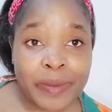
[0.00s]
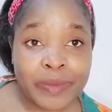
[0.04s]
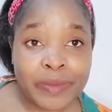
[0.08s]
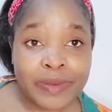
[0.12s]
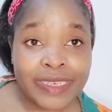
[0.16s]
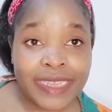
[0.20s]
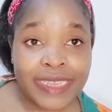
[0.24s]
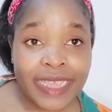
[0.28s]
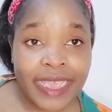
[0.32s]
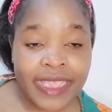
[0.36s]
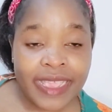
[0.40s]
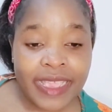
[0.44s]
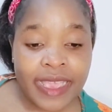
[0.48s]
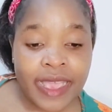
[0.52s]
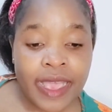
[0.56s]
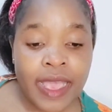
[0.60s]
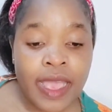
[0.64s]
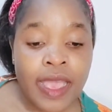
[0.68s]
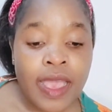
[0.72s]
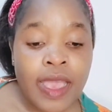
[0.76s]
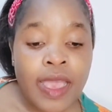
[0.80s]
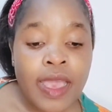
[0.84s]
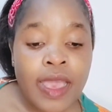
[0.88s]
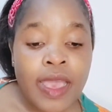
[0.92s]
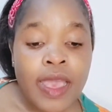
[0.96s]
tenure,
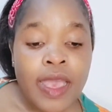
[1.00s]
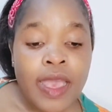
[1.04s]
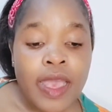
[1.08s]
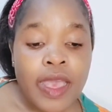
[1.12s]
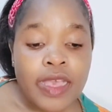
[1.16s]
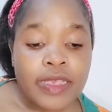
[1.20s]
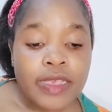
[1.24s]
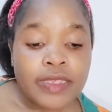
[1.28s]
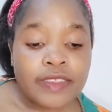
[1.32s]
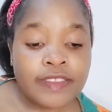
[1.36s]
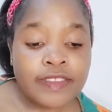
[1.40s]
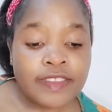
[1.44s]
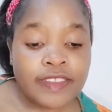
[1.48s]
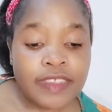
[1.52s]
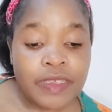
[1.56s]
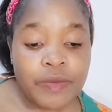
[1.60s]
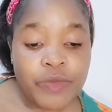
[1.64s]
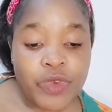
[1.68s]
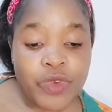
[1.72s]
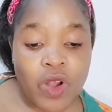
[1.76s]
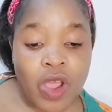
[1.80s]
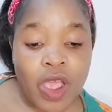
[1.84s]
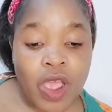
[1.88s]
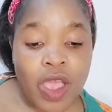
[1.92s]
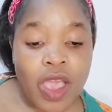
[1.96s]

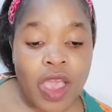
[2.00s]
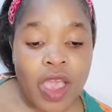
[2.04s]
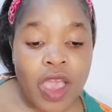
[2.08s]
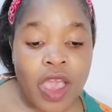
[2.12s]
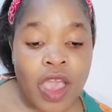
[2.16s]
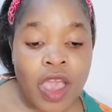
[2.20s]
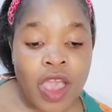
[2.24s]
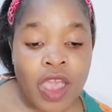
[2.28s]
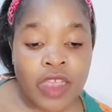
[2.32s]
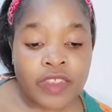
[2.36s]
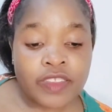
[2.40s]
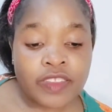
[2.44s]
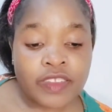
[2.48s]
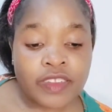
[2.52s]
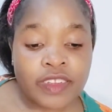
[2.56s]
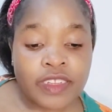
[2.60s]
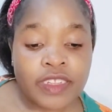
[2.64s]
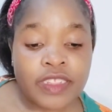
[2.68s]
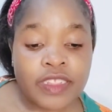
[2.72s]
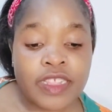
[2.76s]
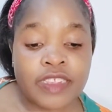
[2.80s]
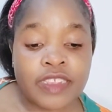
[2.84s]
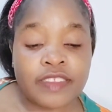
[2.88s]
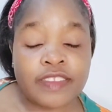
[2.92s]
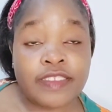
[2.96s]
ZIMRA
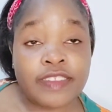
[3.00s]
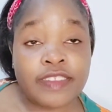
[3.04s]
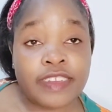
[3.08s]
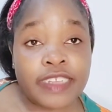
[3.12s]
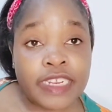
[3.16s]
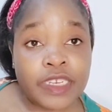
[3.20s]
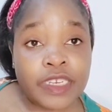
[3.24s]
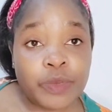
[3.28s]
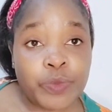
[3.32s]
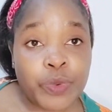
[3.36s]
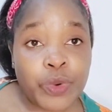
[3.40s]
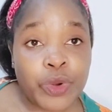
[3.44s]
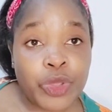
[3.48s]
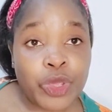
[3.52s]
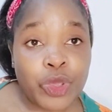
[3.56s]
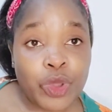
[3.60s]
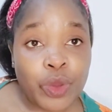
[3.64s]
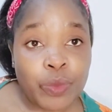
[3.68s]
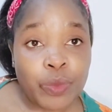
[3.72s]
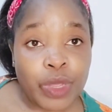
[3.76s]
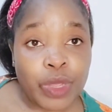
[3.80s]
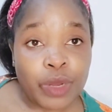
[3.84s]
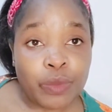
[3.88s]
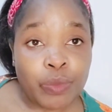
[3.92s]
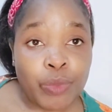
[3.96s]
asked the State
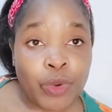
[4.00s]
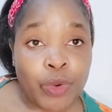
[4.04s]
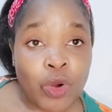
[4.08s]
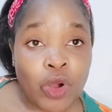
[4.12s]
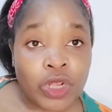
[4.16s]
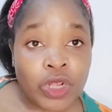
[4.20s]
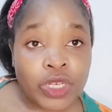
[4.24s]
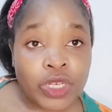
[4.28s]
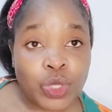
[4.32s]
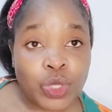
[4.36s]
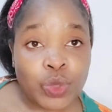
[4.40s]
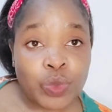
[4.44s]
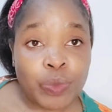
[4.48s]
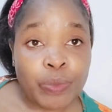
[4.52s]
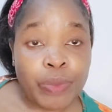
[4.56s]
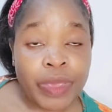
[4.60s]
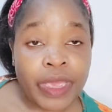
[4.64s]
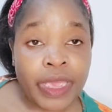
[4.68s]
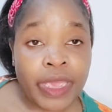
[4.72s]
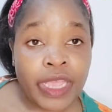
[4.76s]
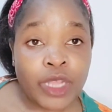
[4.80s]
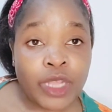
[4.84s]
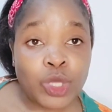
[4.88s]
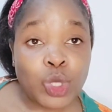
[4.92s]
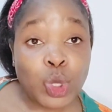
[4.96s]
Procurement Board
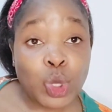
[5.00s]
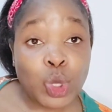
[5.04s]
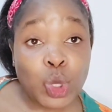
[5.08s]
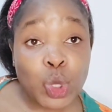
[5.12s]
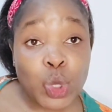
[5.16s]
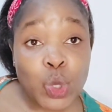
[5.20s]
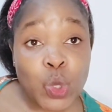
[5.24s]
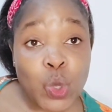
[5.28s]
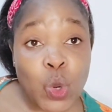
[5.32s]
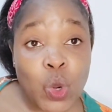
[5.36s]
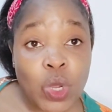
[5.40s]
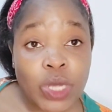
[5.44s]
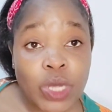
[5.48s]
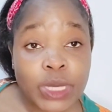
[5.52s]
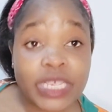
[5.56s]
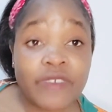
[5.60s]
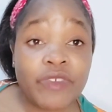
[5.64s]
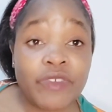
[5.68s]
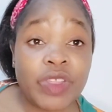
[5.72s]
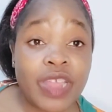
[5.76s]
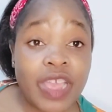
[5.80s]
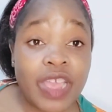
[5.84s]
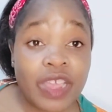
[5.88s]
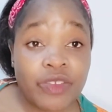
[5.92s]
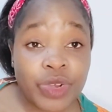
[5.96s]
pay
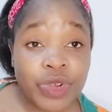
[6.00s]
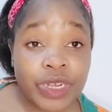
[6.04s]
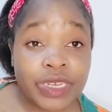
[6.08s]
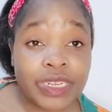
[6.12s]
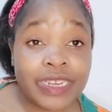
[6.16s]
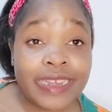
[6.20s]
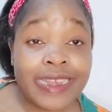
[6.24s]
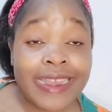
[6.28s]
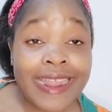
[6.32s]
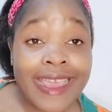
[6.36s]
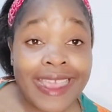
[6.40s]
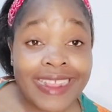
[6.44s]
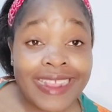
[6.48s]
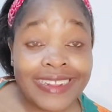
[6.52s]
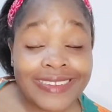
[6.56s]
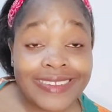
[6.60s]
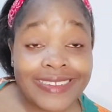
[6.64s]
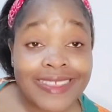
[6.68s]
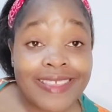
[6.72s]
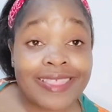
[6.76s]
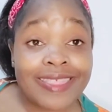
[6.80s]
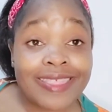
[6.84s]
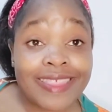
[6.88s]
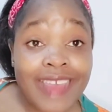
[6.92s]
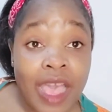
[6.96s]

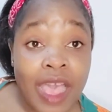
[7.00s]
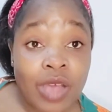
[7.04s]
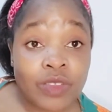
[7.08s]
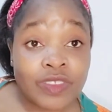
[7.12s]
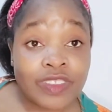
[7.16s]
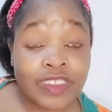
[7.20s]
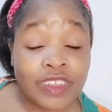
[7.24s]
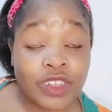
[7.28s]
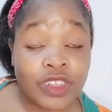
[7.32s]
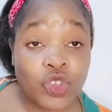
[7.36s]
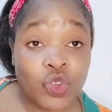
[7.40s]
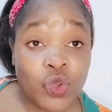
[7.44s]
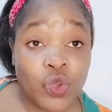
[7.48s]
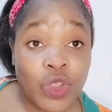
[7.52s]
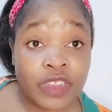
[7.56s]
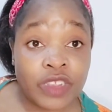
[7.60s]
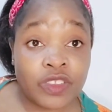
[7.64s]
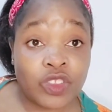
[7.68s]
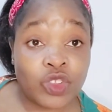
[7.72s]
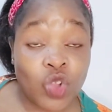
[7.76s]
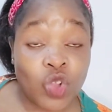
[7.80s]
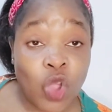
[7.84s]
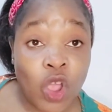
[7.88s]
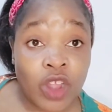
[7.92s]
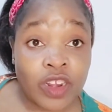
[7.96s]
$790,000 US
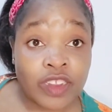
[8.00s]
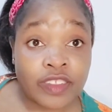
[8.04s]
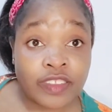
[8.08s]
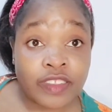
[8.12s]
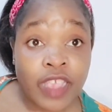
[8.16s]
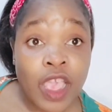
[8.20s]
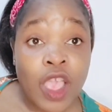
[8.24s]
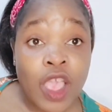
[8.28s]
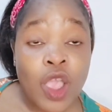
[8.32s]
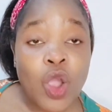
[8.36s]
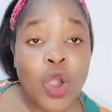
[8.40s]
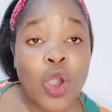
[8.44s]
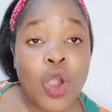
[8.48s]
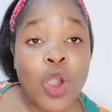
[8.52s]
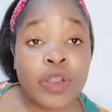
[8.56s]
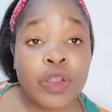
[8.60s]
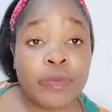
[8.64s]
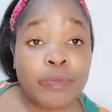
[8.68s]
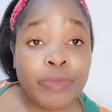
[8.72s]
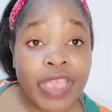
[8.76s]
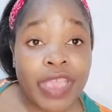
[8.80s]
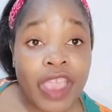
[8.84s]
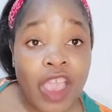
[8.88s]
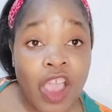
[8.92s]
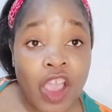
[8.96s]
dollars on
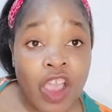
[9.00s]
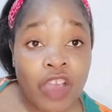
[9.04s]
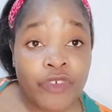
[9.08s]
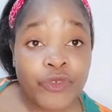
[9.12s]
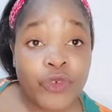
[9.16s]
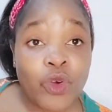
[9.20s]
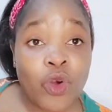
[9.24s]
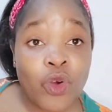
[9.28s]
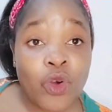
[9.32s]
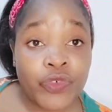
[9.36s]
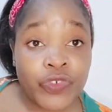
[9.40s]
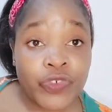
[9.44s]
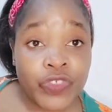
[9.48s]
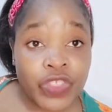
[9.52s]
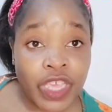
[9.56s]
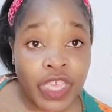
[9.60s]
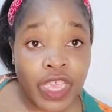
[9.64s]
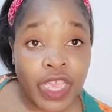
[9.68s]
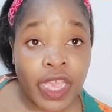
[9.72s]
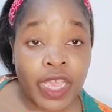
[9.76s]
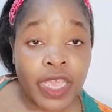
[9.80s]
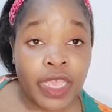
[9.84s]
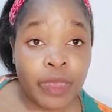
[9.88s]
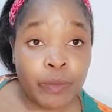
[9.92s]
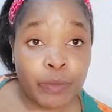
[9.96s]
behalf of
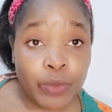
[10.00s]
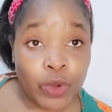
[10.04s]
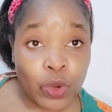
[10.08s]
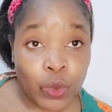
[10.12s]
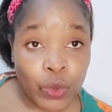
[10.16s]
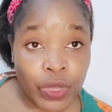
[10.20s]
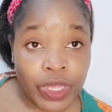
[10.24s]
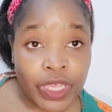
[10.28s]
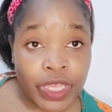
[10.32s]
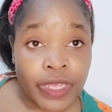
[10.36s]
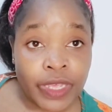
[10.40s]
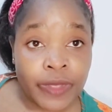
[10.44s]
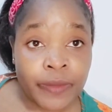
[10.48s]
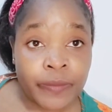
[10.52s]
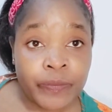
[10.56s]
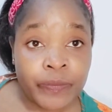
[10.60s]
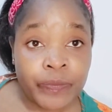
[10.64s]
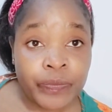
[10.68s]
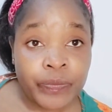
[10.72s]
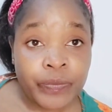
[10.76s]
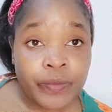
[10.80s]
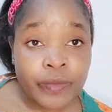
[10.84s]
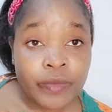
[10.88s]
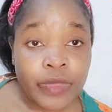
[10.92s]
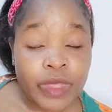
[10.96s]
their employee,
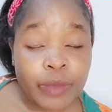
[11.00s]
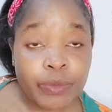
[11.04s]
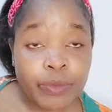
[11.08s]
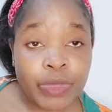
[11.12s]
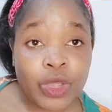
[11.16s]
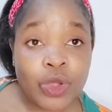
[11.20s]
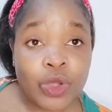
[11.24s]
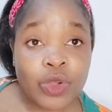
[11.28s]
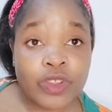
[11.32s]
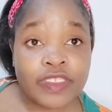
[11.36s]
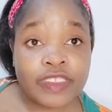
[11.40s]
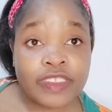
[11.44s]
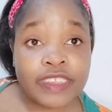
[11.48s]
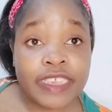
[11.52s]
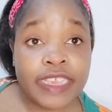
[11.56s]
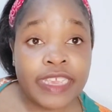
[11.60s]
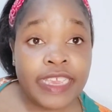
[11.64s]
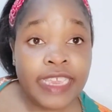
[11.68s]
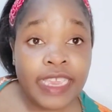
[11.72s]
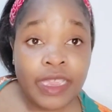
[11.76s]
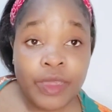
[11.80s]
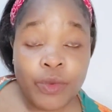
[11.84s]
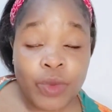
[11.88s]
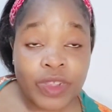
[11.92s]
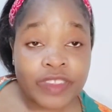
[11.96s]
because
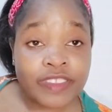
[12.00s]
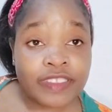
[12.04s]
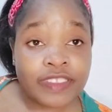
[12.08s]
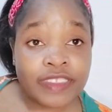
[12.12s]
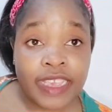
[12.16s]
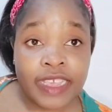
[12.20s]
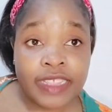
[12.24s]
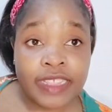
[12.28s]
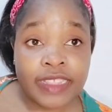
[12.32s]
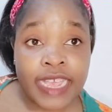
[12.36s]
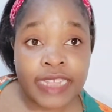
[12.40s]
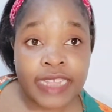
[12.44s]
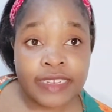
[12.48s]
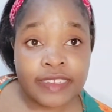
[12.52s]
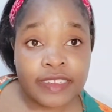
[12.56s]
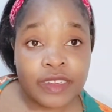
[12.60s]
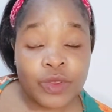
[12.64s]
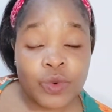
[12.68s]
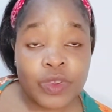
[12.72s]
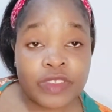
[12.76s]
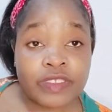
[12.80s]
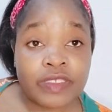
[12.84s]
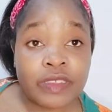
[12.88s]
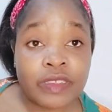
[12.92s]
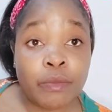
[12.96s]
he was saying that he
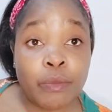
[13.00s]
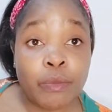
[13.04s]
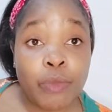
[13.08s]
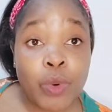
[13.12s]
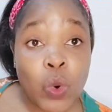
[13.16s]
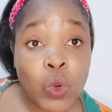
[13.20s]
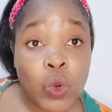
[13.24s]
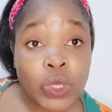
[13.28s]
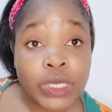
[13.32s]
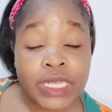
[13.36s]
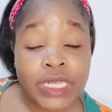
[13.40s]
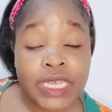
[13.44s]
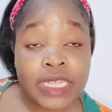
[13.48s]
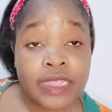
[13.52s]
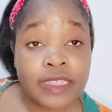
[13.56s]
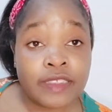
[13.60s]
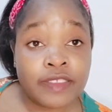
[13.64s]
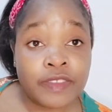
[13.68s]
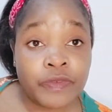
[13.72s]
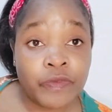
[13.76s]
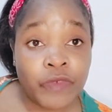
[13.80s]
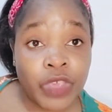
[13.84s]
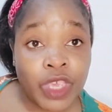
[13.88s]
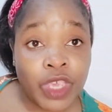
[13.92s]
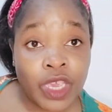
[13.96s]
was importing
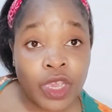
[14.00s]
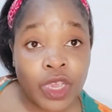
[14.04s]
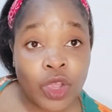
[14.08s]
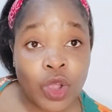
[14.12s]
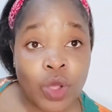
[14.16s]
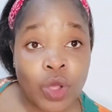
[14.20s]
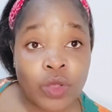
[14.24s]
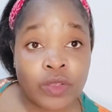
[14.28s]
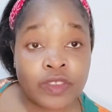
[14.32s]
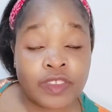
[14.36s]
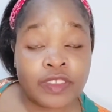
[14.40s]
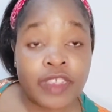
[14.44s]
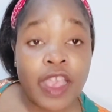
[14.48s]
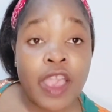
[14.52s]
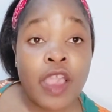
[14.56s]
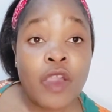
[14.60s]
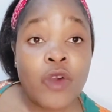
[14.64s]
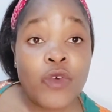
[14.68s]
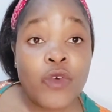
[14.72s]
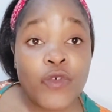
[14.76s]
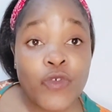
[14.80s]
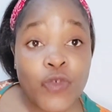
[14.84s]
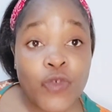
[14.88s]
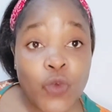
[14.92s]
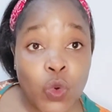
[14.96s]
these vehicles
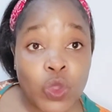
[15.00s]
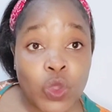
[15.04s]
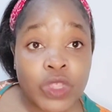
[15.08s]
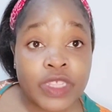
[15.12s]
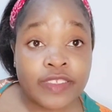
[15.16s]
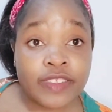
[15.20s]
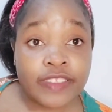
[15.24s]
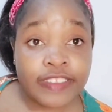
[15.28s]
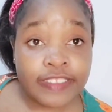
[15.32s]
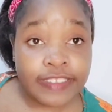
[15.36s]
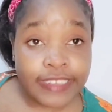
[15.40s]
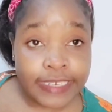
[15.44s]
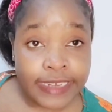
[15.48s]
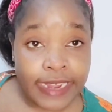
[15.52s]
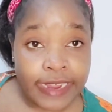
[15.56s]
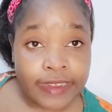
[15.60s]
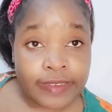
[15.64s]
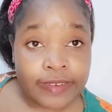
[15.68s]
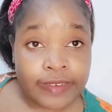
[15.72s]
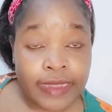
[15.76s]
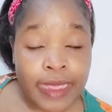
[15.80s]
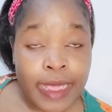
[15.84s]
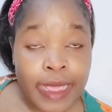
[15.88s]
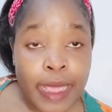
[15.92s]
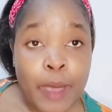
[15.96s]
for the
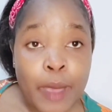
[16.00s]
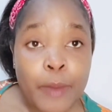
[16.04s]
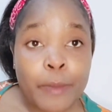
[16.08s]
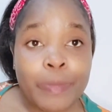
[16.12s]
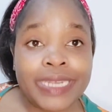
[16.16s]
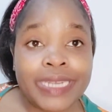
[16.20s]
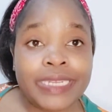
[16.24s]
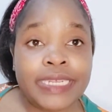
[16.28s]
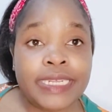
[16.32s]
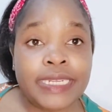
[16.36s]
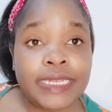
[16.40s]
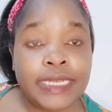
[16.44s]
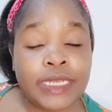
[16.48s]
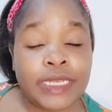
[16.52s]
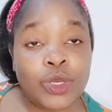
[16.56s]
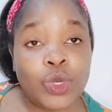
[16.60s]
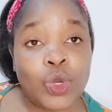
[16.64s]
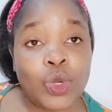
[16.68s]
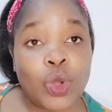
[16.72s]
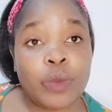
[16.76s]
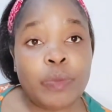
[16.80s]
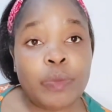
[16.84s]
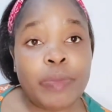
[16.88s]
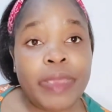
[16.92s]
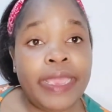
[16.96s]
state, but he did
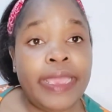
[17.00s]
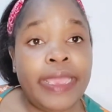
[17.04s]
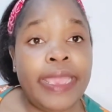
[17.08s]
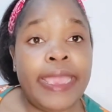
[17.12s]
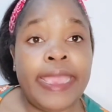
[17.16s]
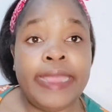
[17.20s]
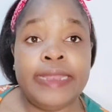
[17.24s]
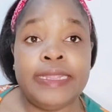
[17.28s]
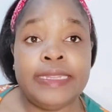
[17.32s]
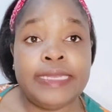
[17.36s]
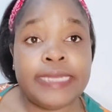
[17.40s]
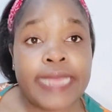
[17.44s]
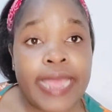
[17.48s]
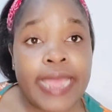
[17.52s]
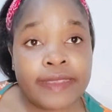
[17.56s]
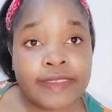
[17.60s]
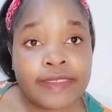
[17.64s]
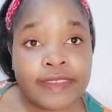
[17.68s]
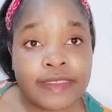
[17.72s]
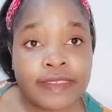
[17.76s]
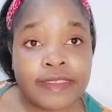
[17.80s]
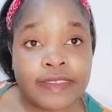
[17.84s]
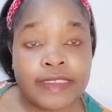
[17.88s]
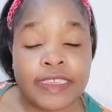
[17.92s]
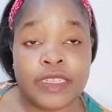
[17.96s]
not pay any
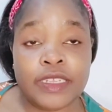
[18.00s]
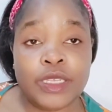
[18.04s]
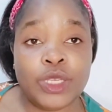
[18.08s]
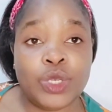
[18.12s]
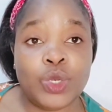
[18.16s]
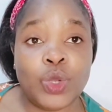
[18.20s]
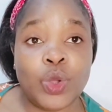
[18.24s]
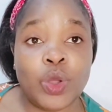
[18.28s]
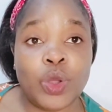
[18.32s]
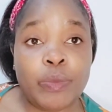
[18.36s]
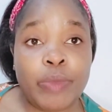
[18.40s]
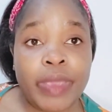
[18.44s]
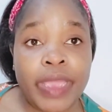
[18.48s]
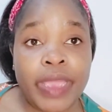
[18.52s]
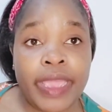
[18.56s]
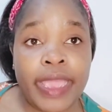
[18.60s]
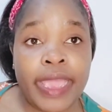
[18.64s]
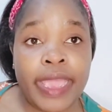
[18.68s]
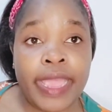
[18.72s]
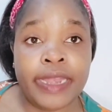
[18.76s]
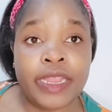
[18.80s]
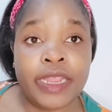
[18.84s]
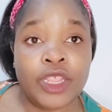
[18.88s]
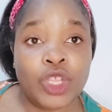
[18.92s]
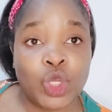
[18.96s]
taxes. He did not pay
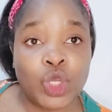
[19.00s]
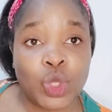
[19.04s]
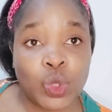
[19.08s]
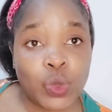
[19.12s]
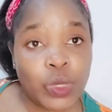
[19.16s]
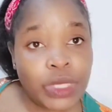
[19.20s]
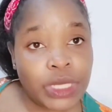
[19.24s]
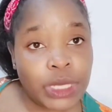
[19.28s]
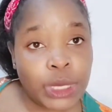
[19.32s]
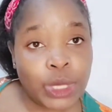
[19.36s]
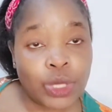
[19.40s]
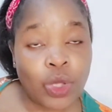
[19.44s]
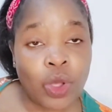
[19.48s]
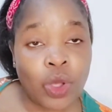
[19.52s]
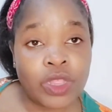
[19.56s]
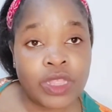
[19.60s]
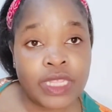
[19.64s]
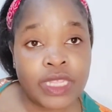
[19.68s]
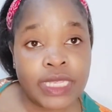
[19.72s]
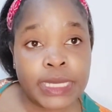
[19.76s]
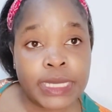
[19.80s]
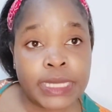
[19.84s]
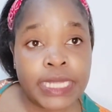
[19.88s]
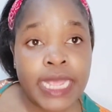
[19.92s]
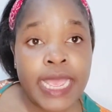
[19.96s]
any duties on
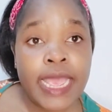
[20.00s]
these